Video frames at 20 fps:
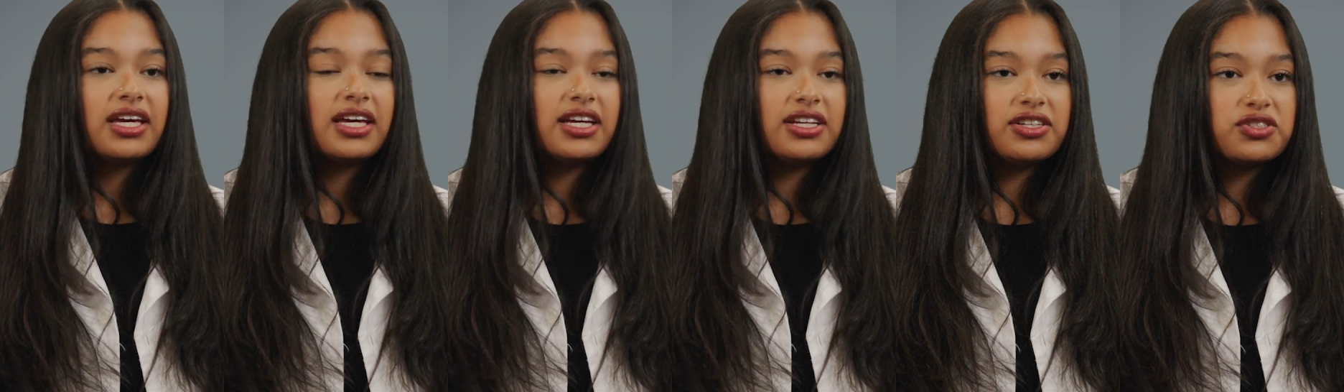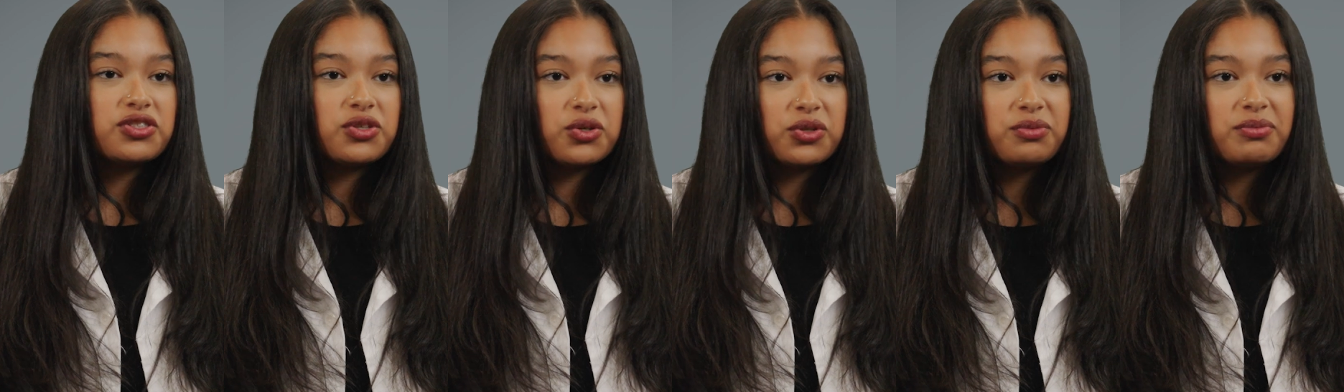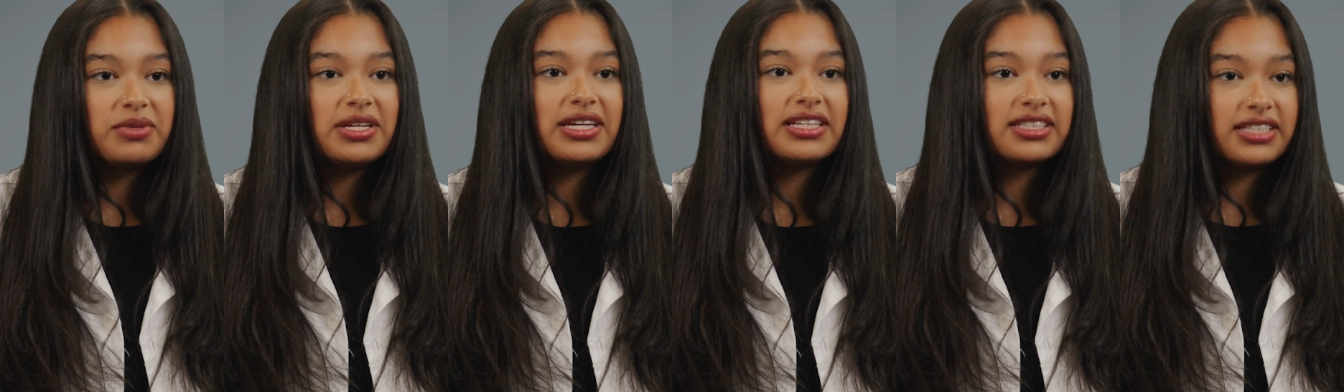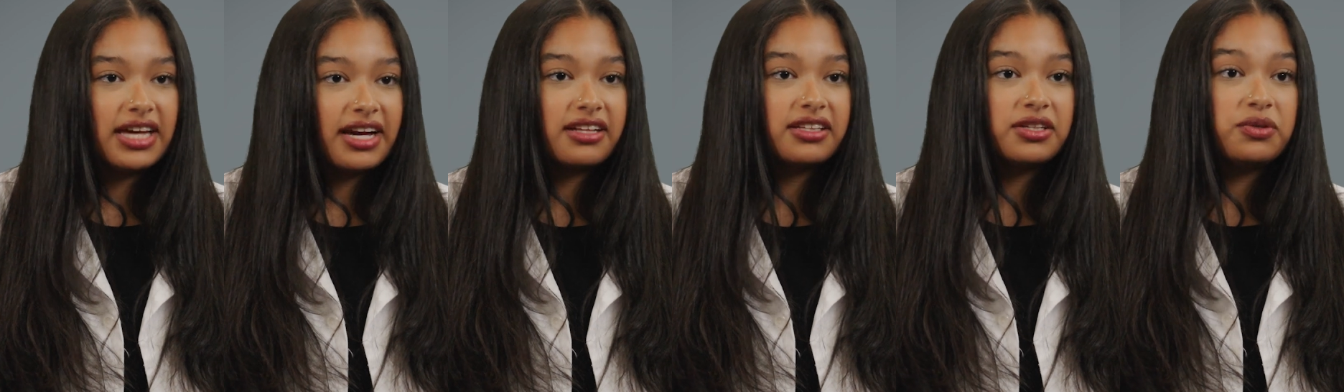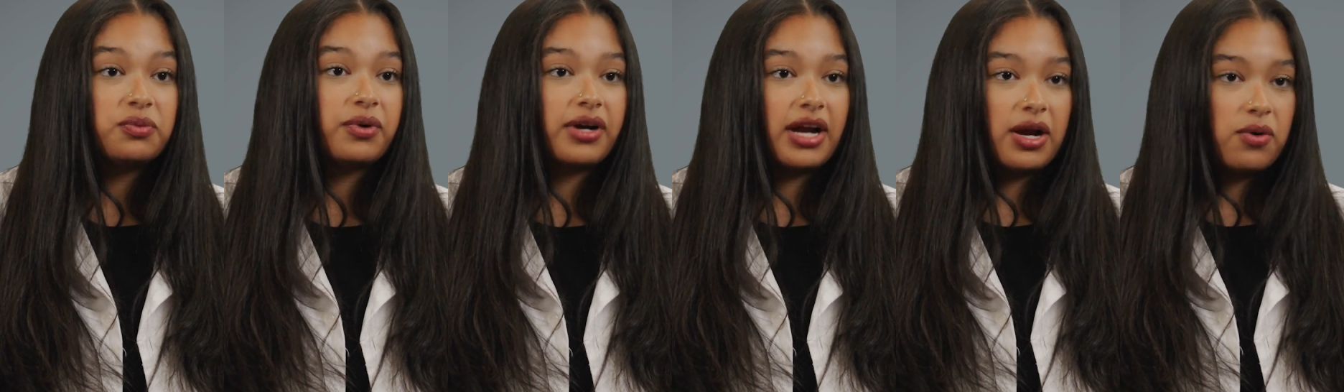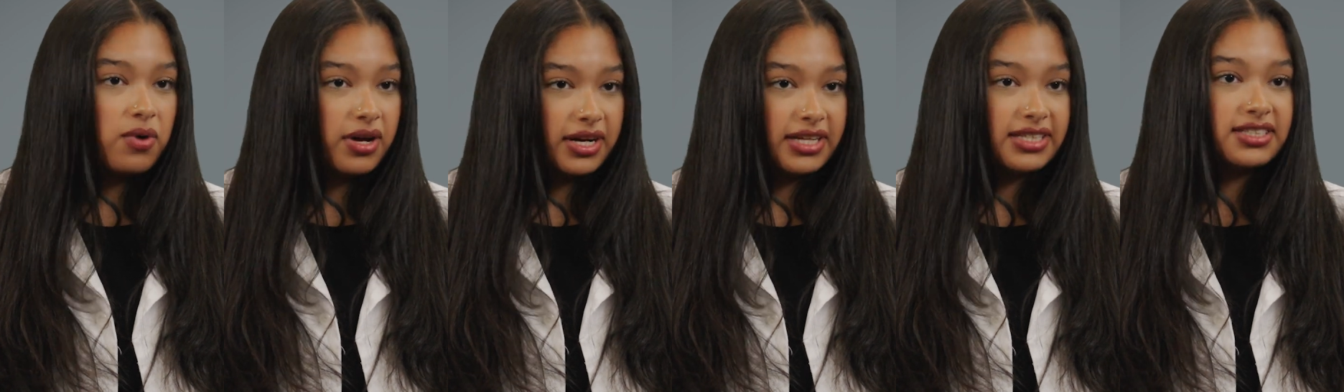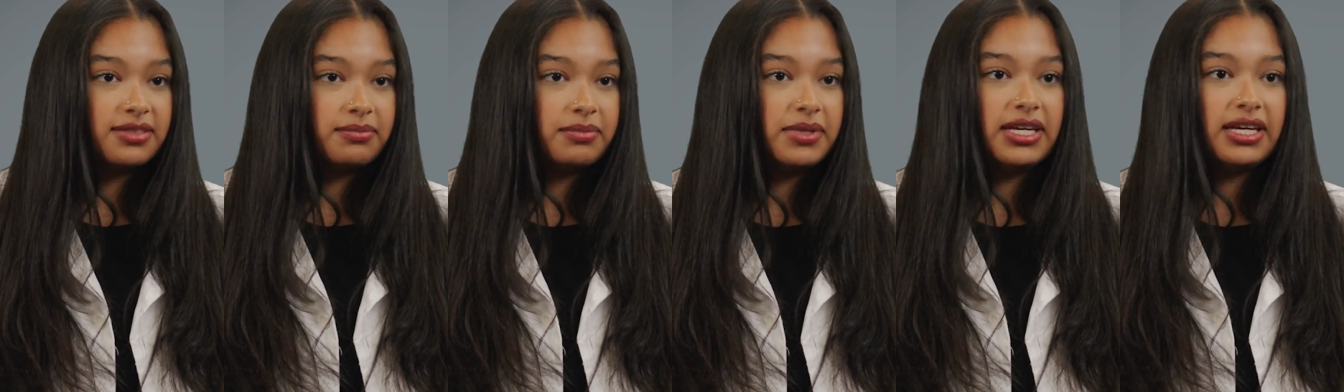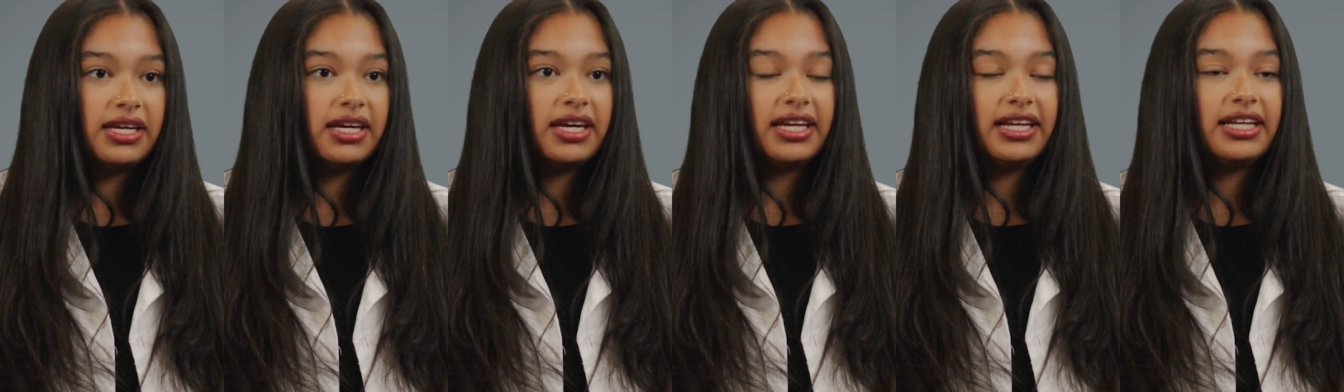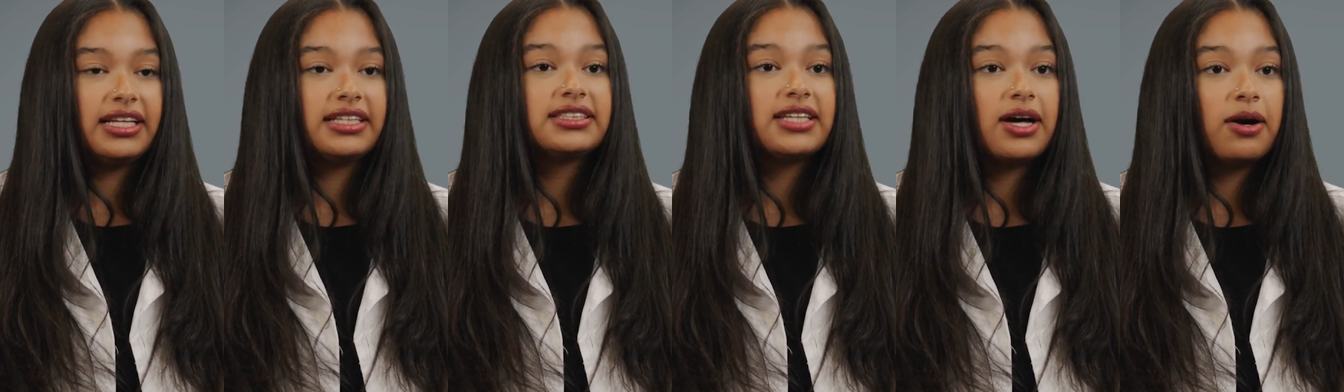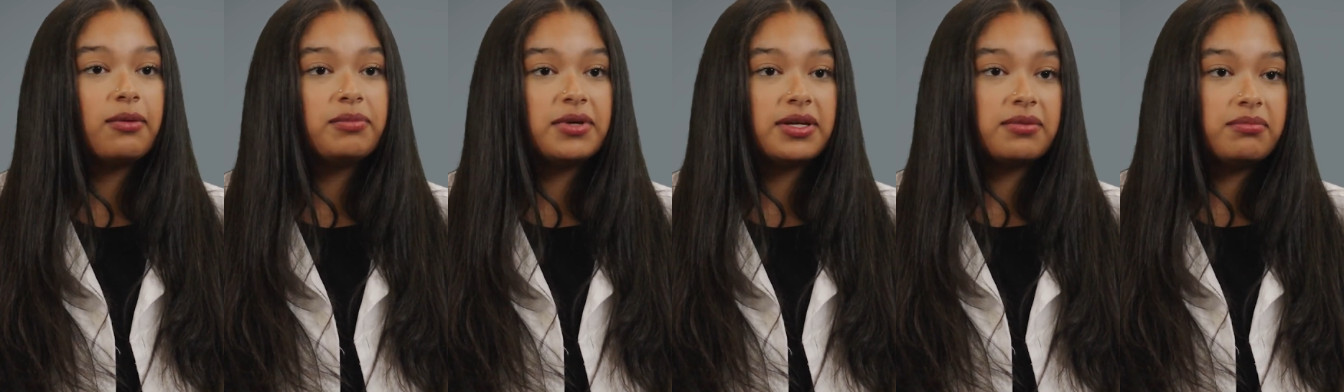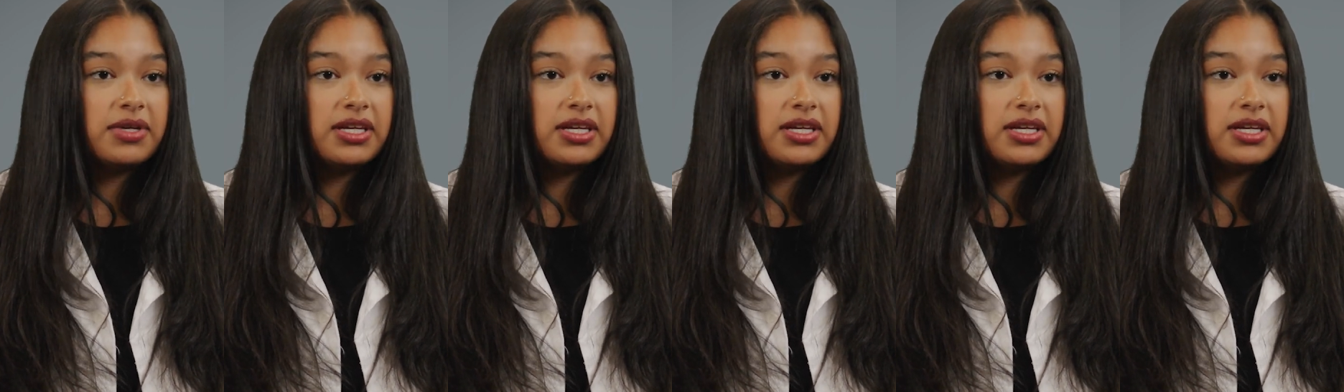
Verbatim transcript: it showed me exactly where I wanted to be and it's helping